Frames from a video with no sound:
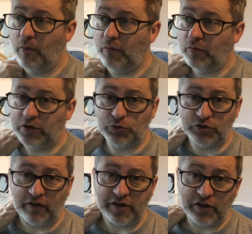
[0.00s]
which was
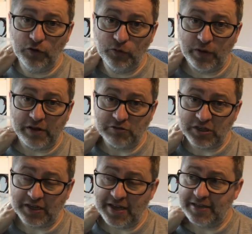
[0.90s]
very cool when I was a
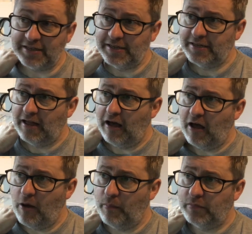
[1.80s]
kid.
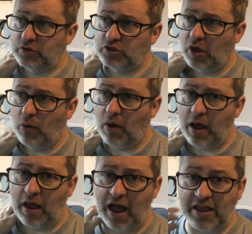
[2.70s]
So
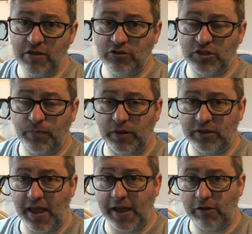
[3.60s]
I used to build
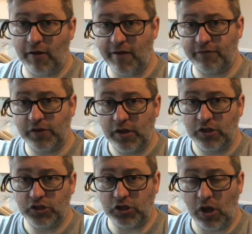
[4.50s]
aircraft
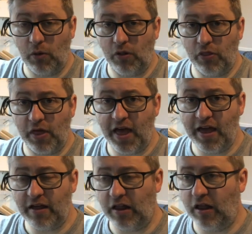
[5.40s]
to go on
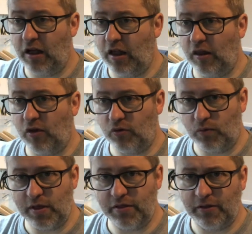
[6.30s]
there, along
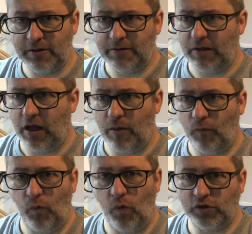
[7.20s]
with
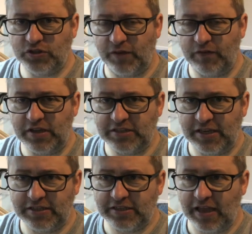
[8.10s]

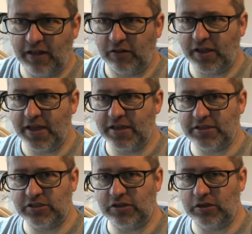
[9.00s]
176 scale
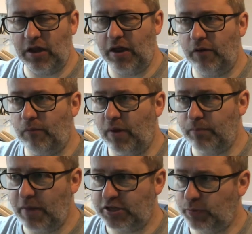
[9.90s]
kits and
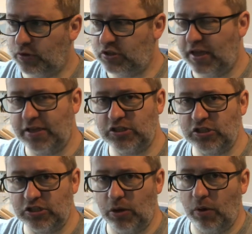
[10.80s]
matchbox kits and
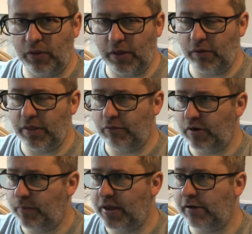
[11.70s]
so on that would
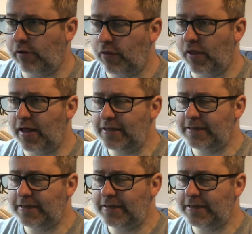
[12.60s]
appear on there.